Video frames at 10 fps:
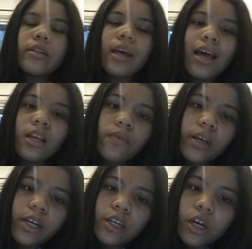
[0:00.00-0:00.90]
The
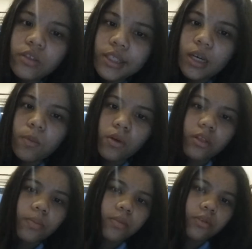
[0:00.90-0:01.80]
elevator goes up with
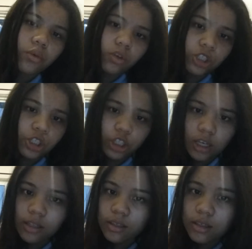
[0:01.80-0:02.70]
doors
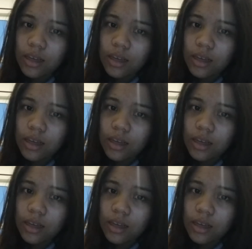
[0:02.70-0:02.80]
shut,